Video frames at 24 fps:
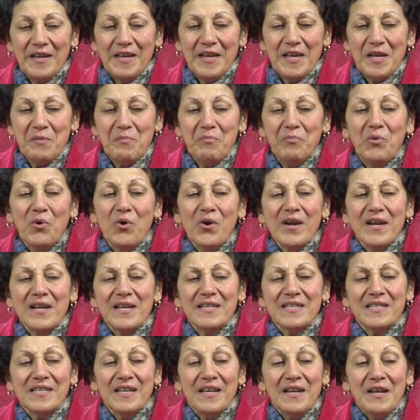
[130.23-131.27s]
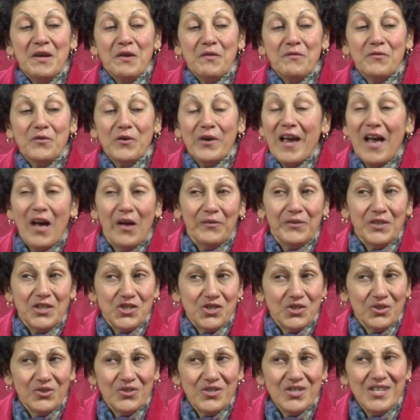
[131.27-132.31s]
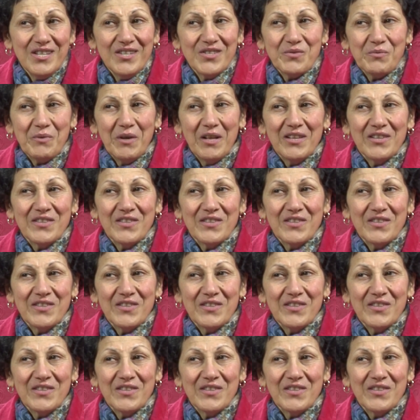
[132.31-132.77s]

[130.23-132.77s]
important for healthy children as well